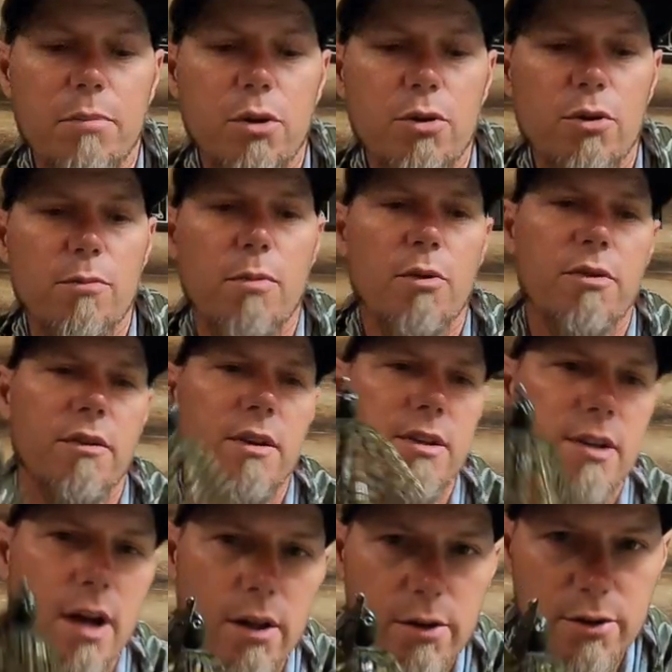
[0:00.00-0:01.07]
and blue, both of
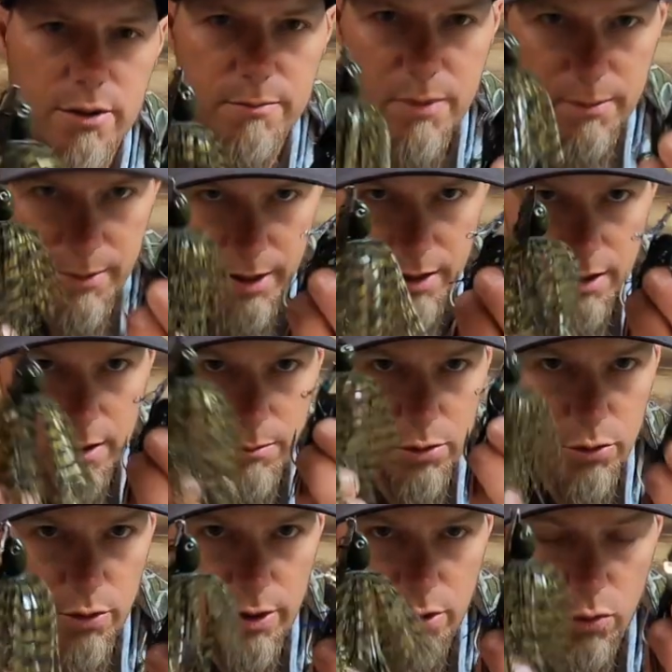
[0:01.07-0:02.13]
these colors mimic a
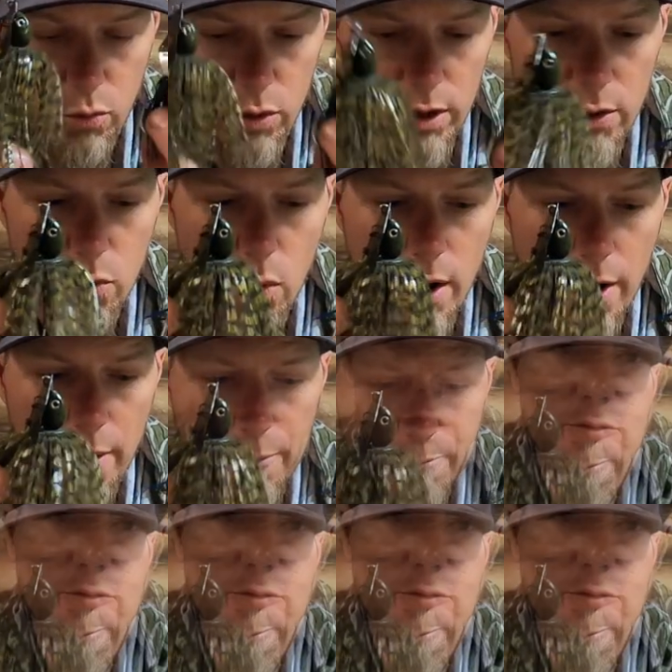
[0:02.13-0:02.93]
bluegill really well.